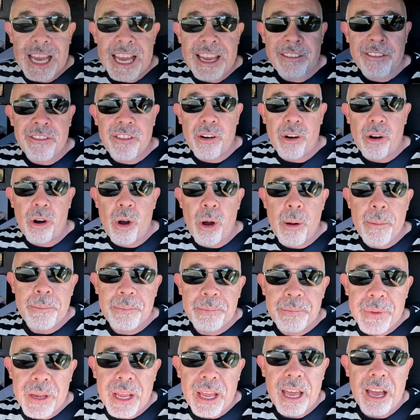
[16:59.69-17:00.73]
day four
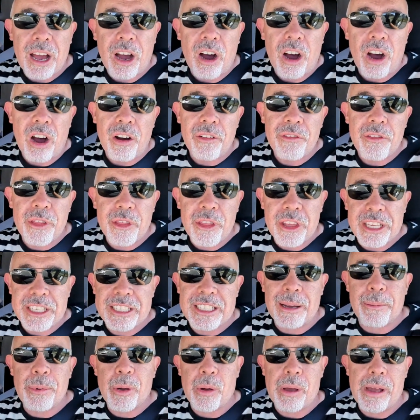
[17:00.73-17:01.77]
of the
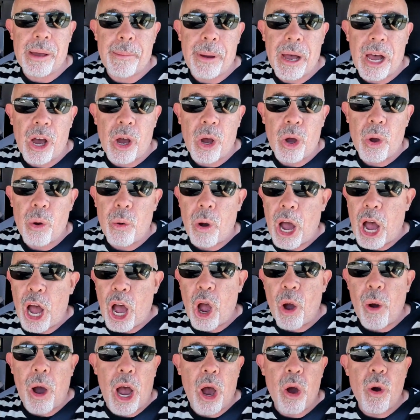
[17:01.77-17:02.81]

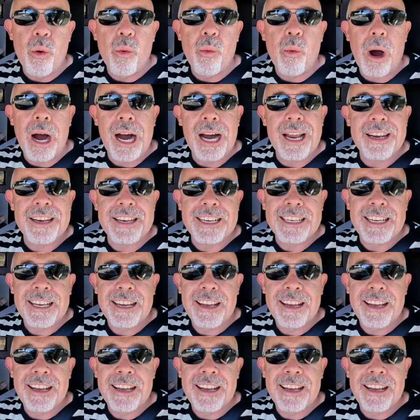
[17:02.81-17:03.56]
WM0001